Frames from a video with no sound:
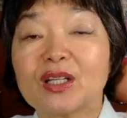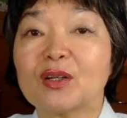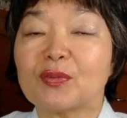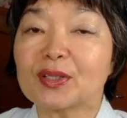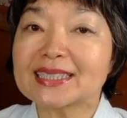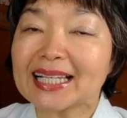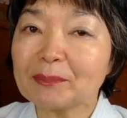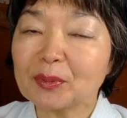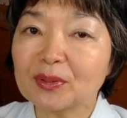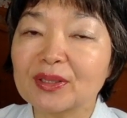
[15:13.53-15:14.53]
For
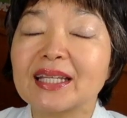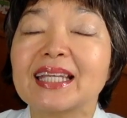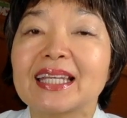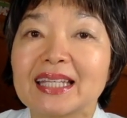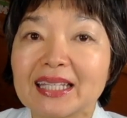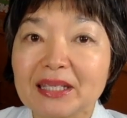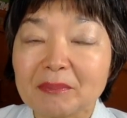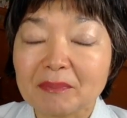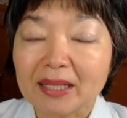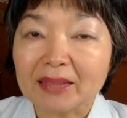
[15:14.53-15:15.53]
example, in
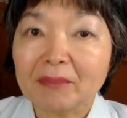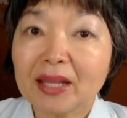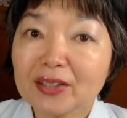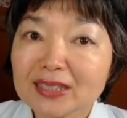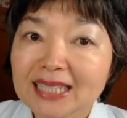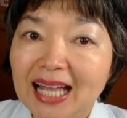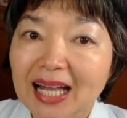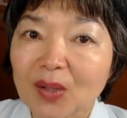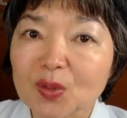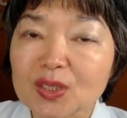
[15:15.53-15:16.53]
my mother's
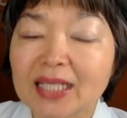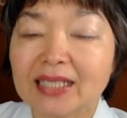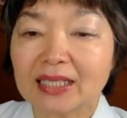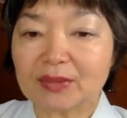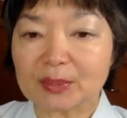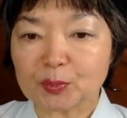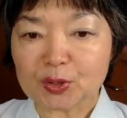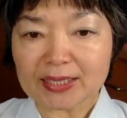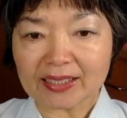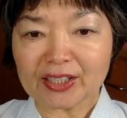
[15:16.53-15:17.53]
house, there was a
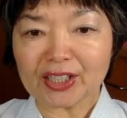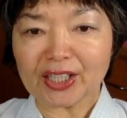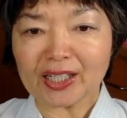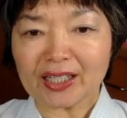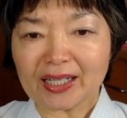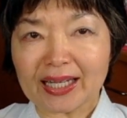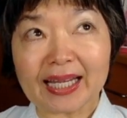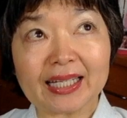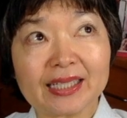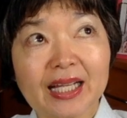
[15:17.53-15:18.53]
butsudan here,
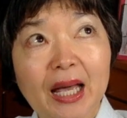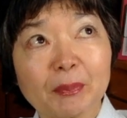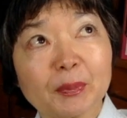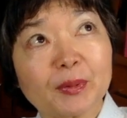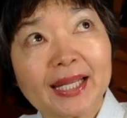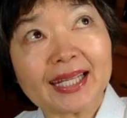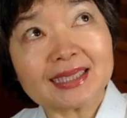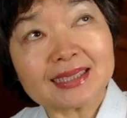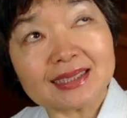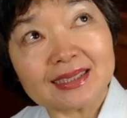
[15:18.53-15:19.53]
and in upper
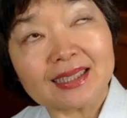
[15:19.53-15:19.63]
place,